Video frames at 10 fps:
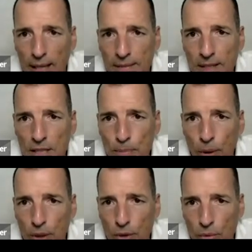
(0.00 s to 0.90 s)
At this
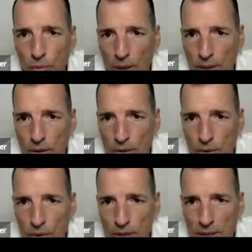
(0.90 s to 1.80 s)
point, where
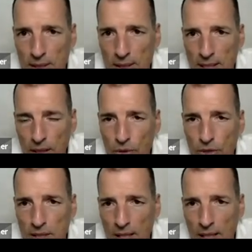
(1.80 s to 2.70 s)
you see the yellow
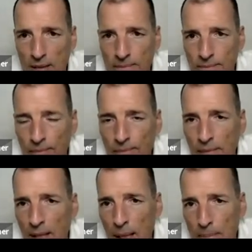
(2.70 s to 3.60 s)
star,
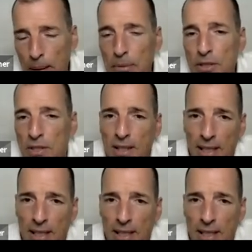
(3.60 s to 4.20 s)
I published an